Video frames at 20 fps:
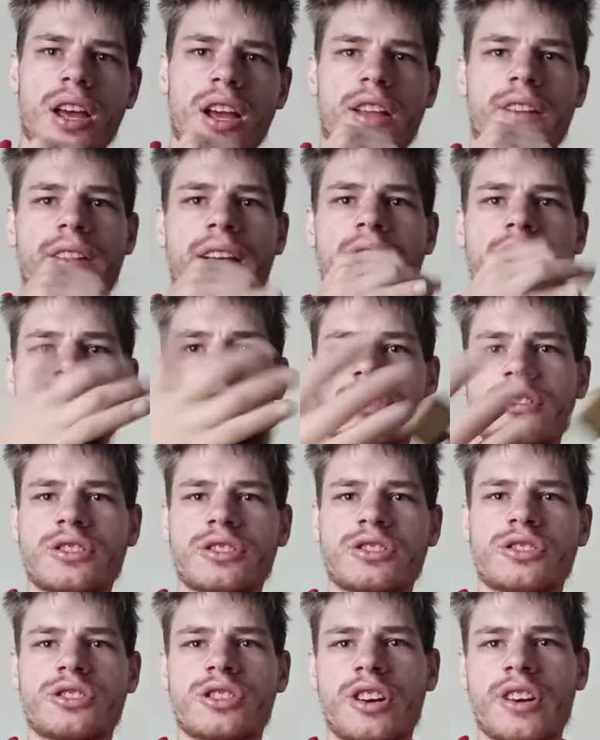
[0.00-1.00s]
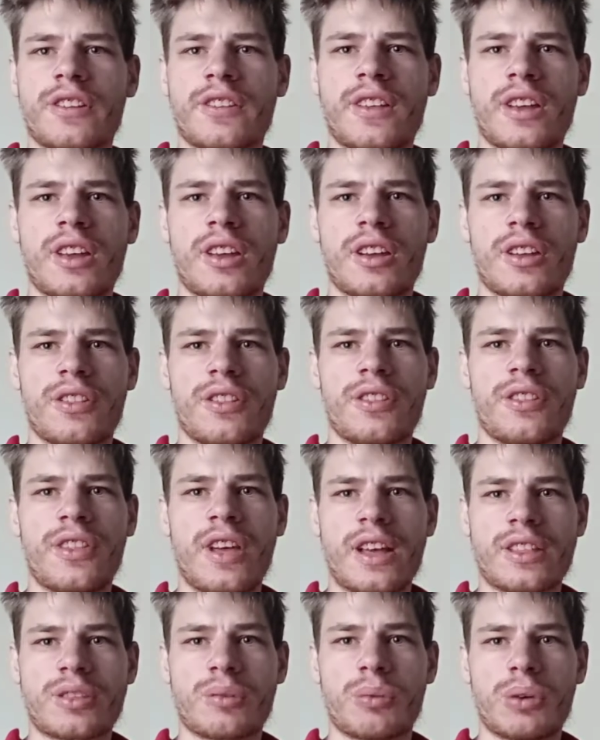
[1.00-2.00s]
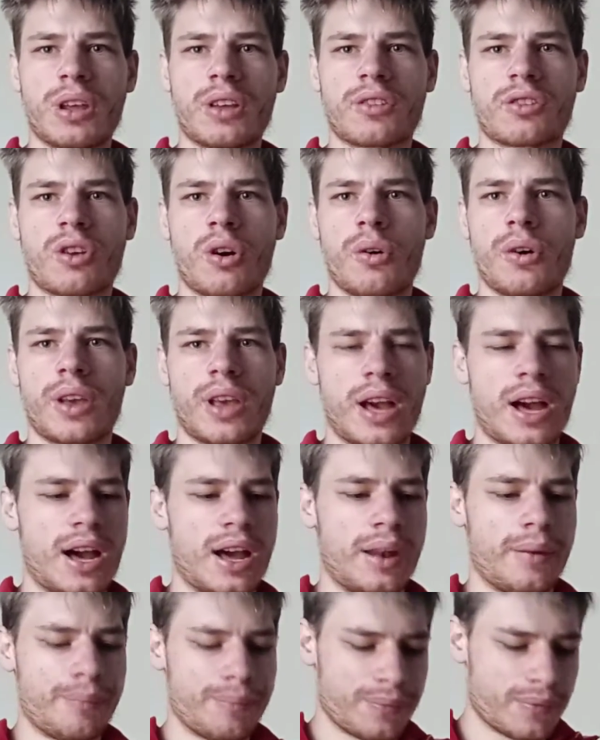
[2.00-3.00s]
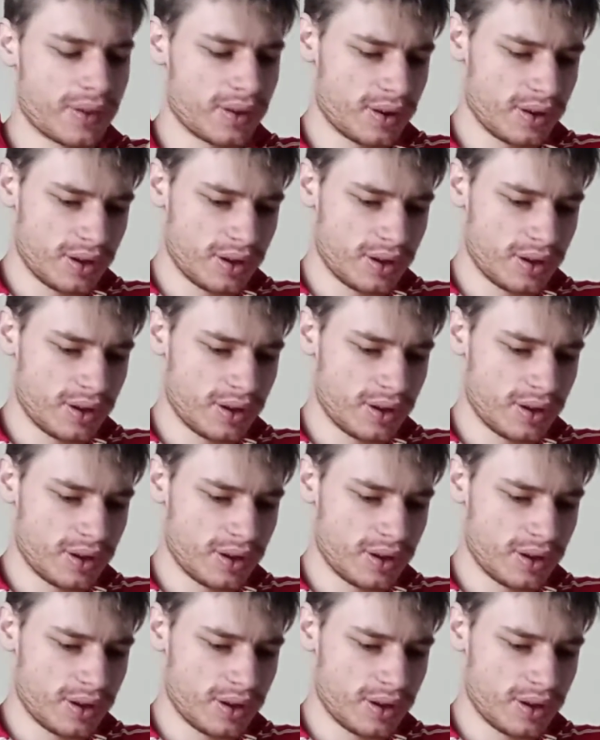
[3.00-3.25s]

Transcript: because that just ensures that the wheel's going on.